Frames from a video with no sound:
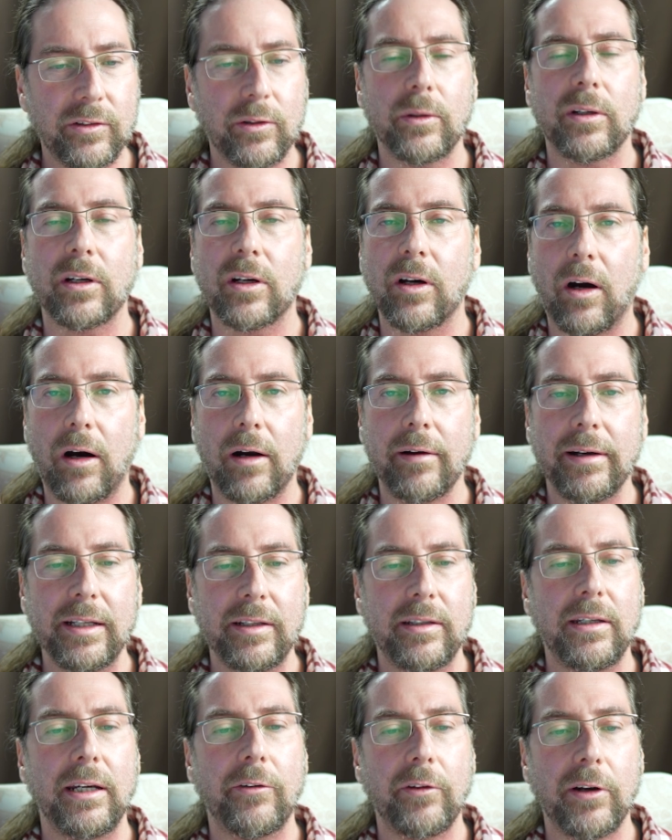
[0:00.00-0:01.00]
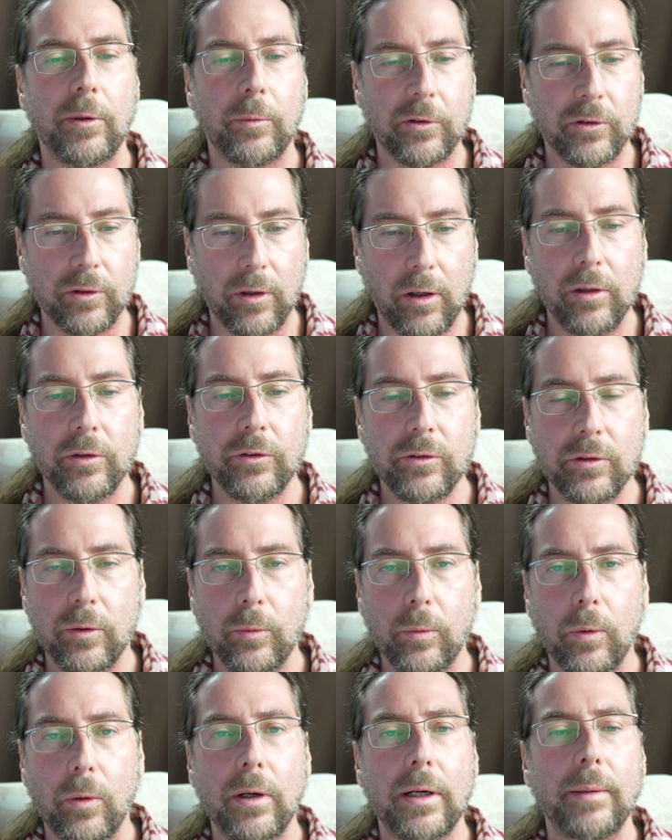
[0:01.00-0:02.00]
So the car interior was also
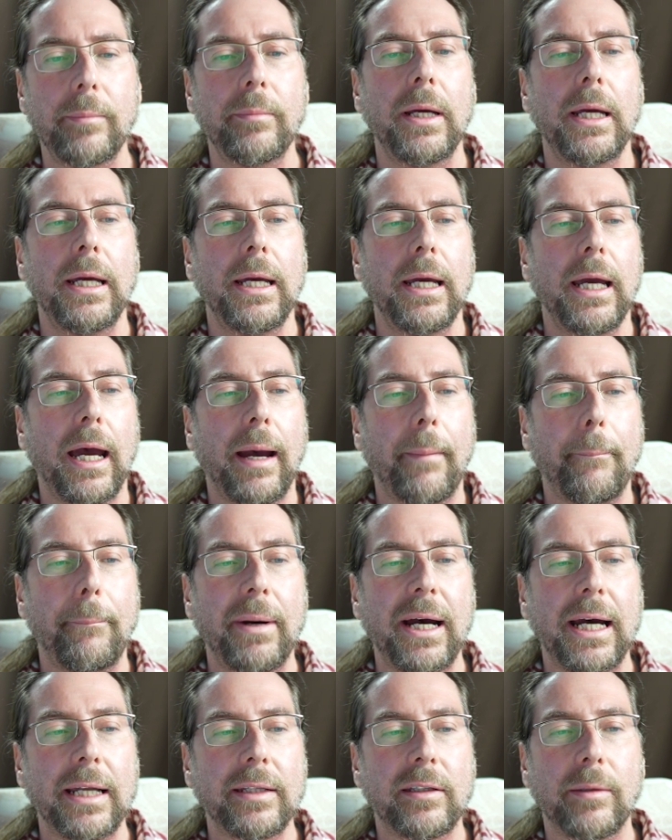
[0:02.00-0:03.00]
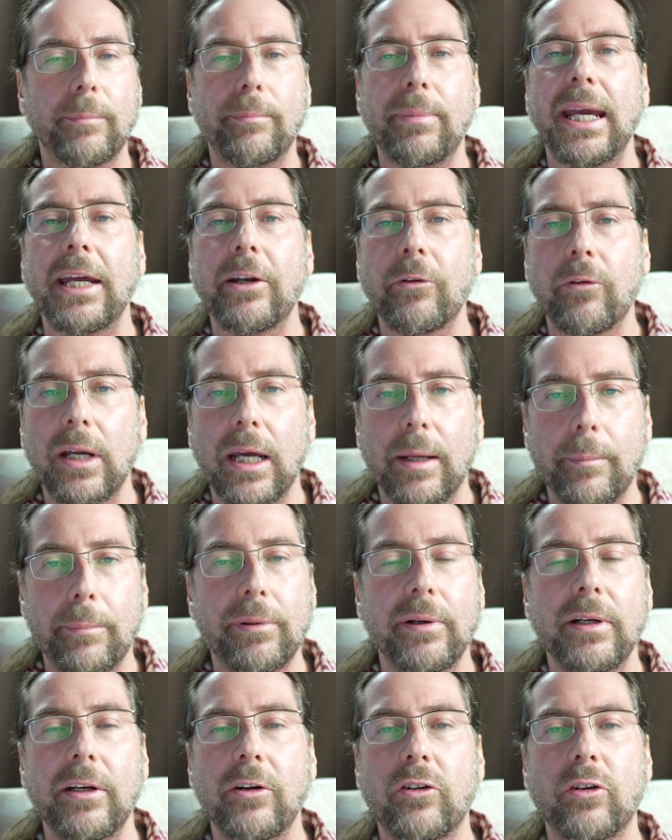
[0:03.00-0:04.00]
warm, but the battery, I'm
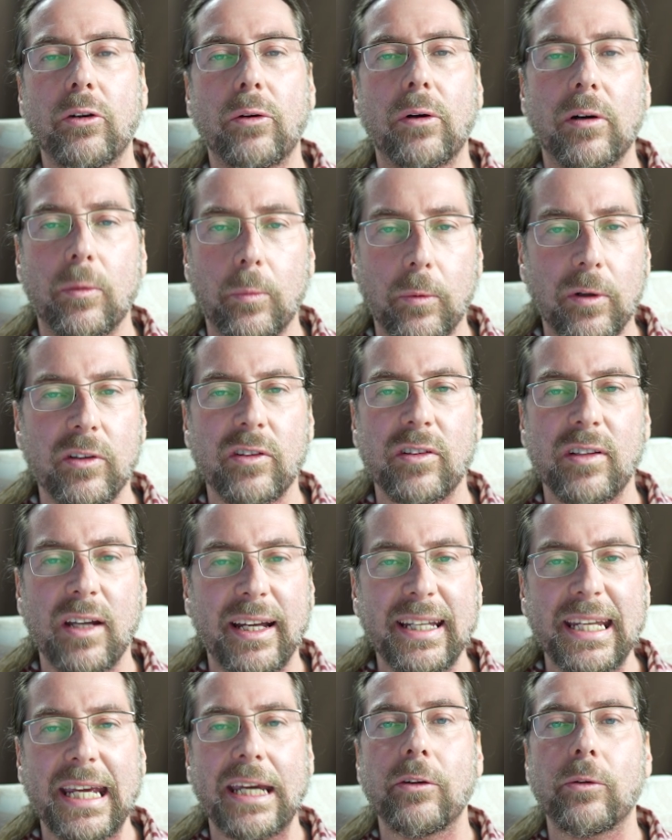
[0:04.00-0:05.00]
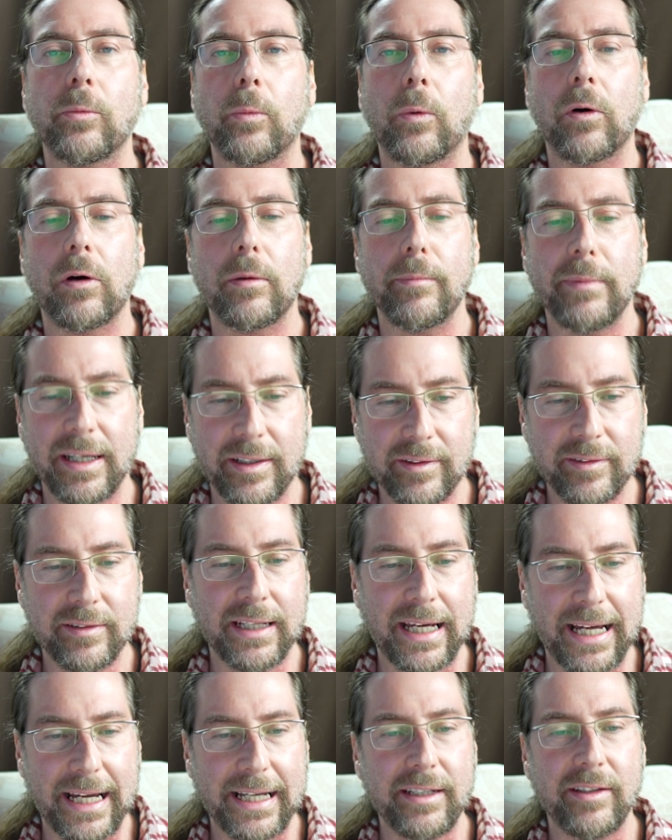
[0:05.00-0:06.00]
pretty sure, was not as warm as
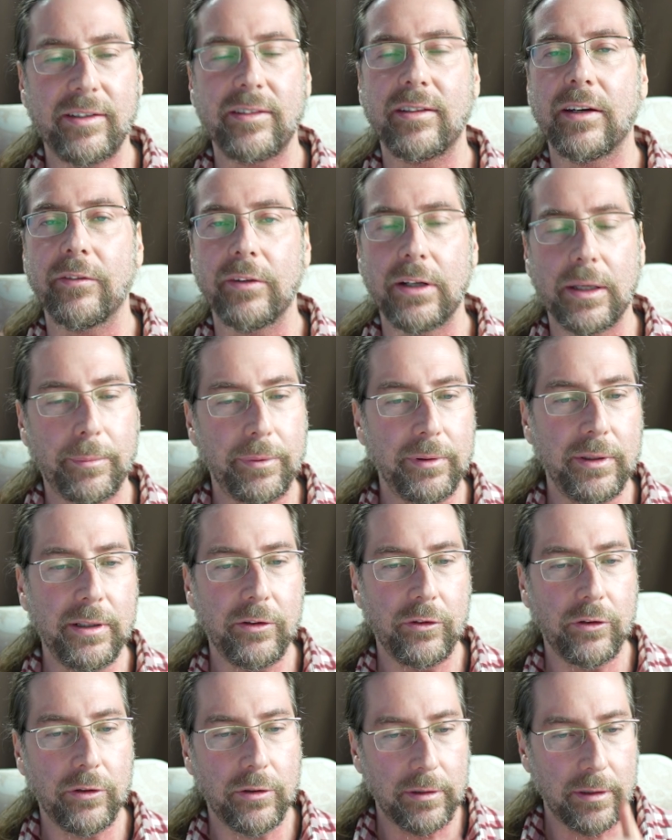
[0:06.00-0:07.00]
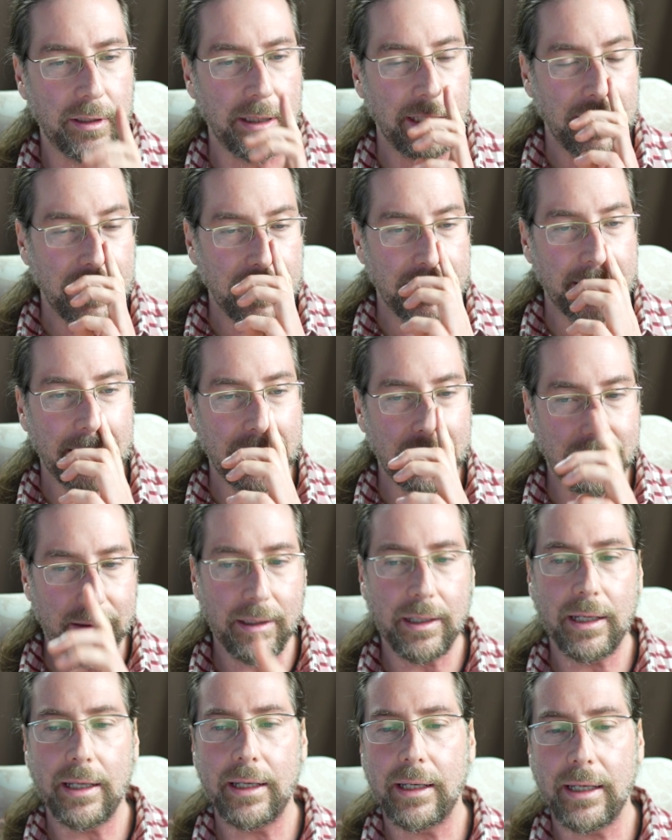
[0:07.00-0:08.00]
the ID.7. I'm pretty sure that
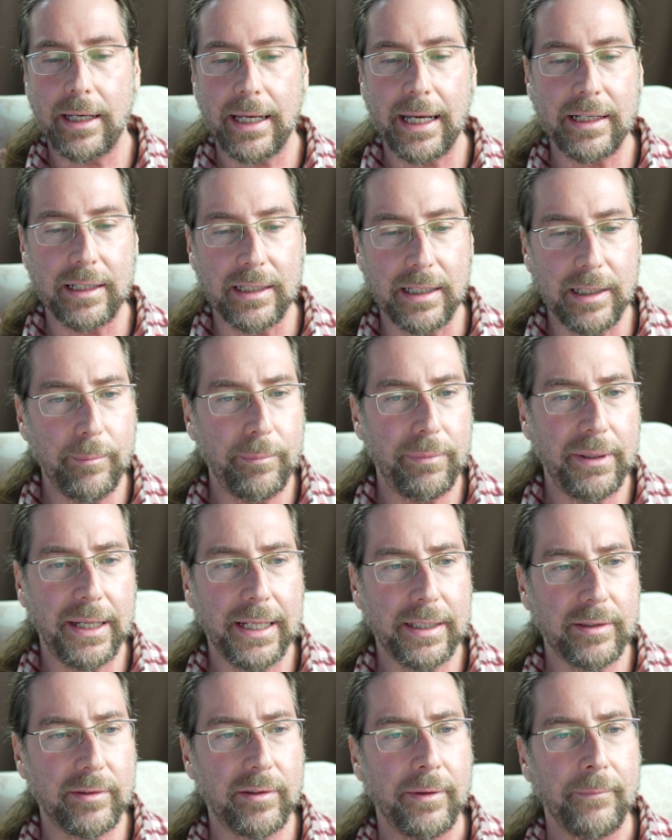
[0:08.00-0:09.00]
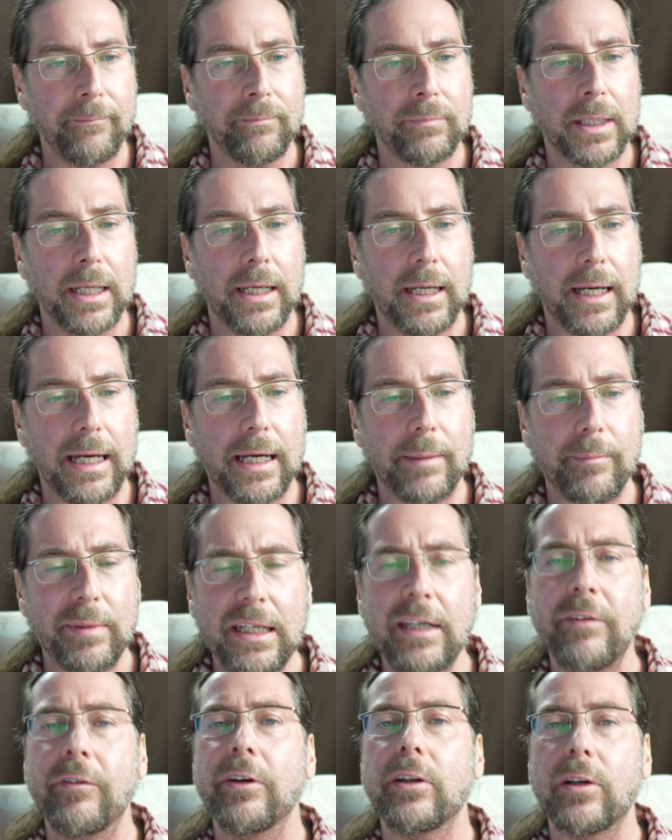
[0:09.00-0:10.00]
had an impact.
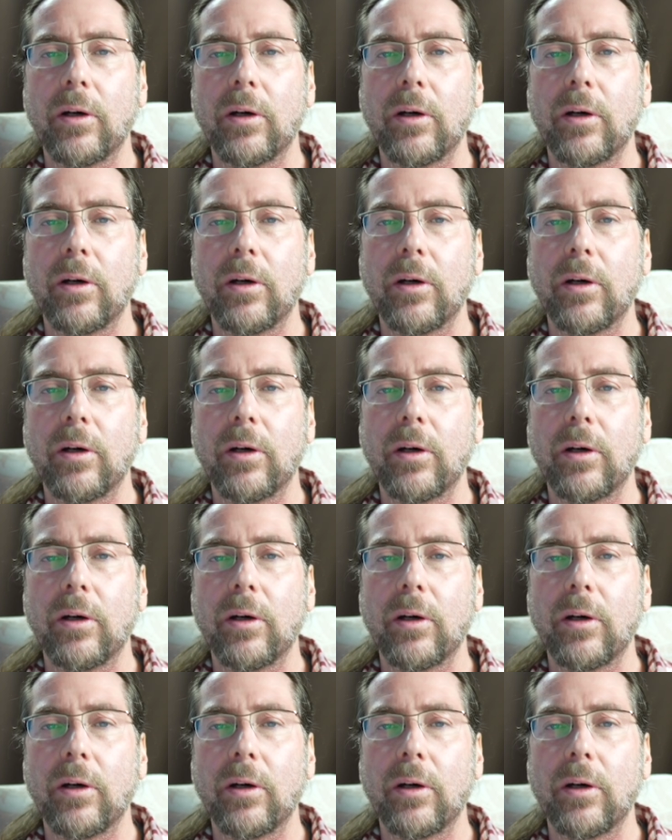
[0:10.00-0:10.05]
Even